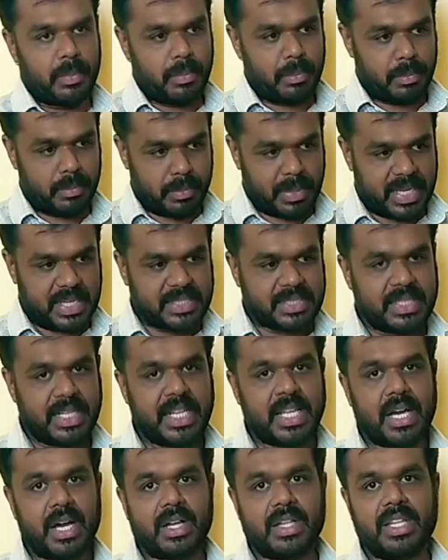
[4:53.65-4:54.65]
basing
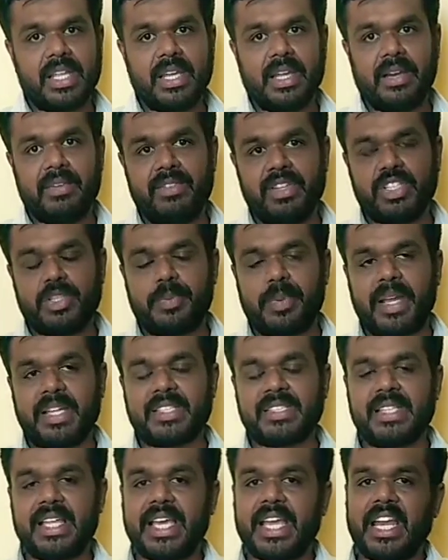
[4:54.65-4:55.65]
on the in which price
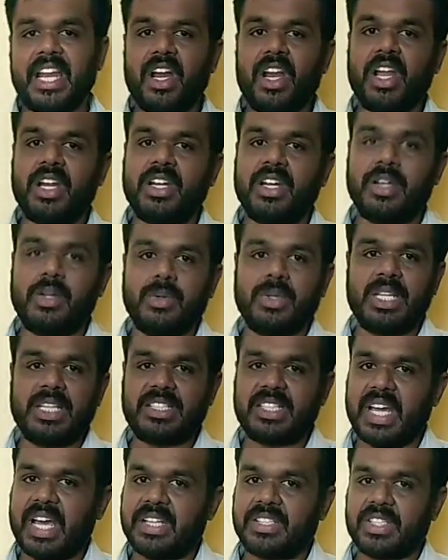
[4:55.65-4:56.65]
they can allot it to the
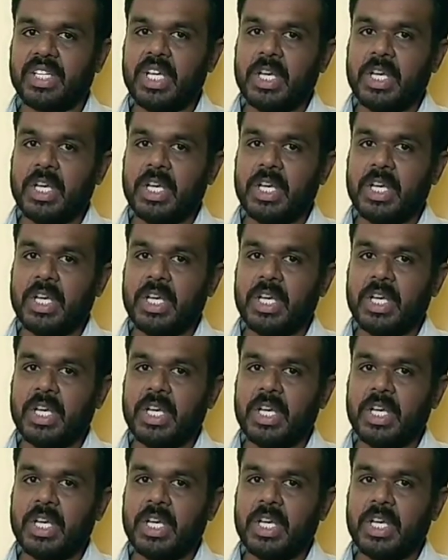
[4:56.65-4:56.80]
shares.